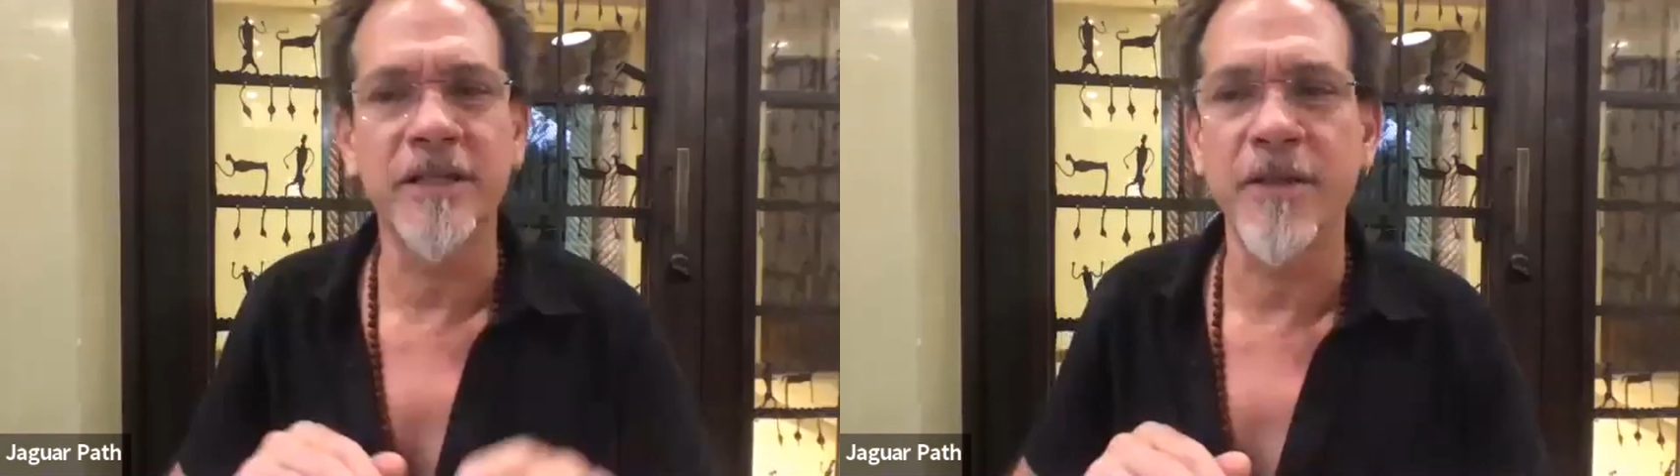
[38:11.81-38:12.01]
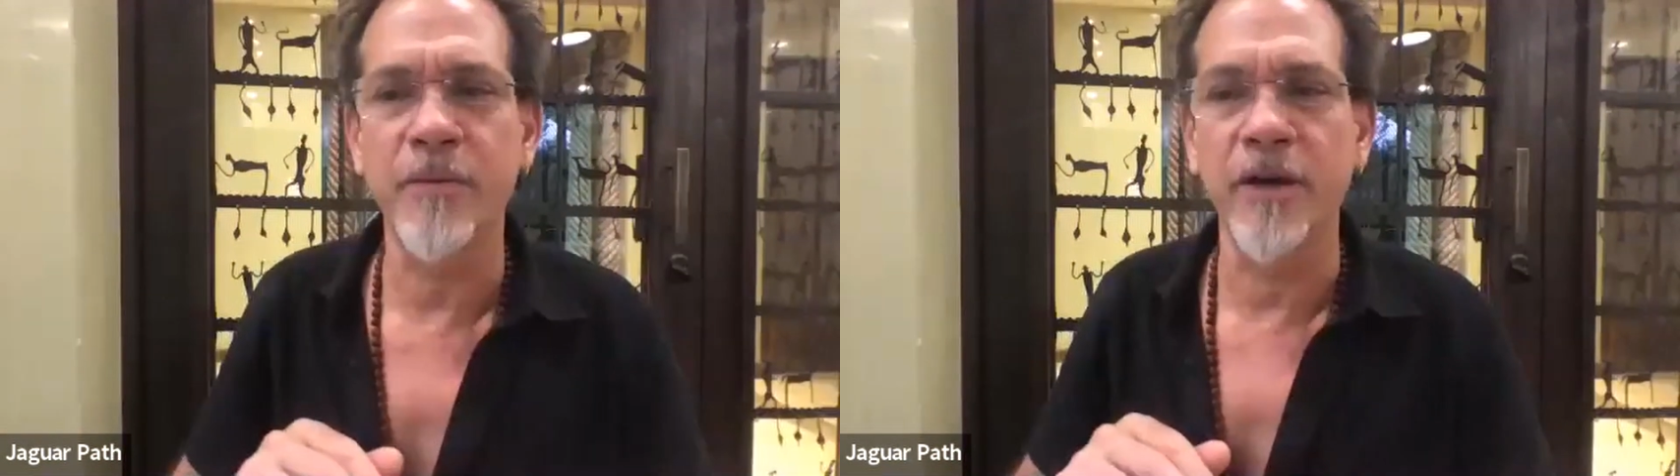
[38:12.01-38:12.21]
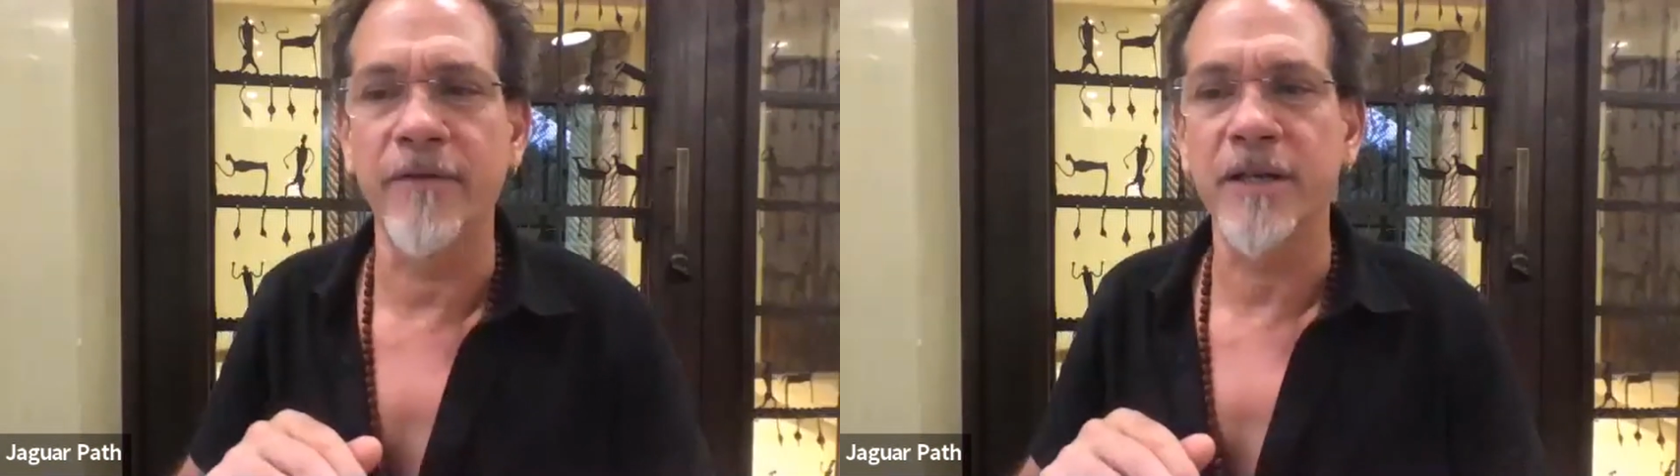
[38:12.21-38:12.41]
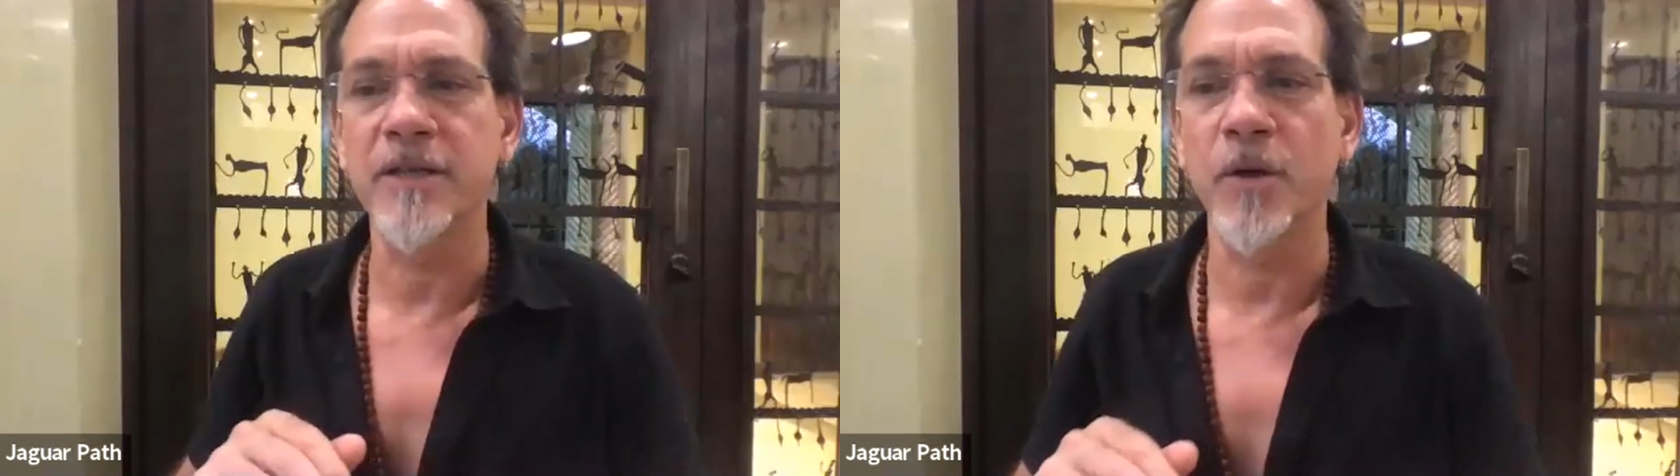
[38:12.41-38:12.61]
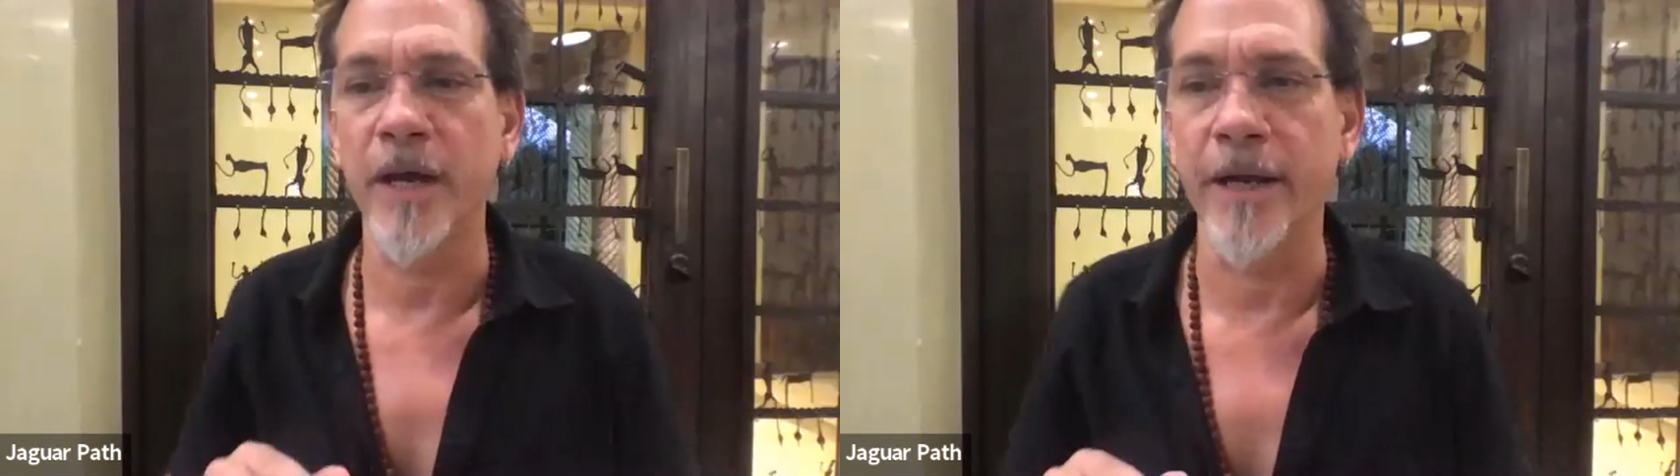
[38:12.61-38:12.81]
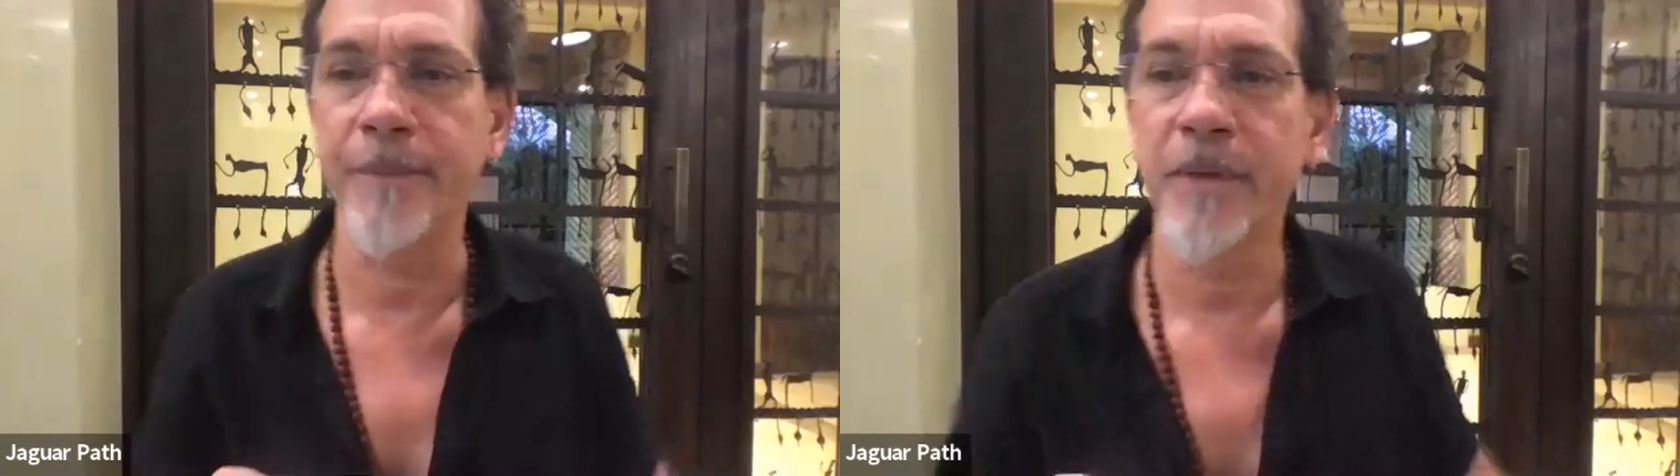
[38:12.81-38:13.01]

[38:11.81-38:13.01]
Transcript: the three of us? Okay.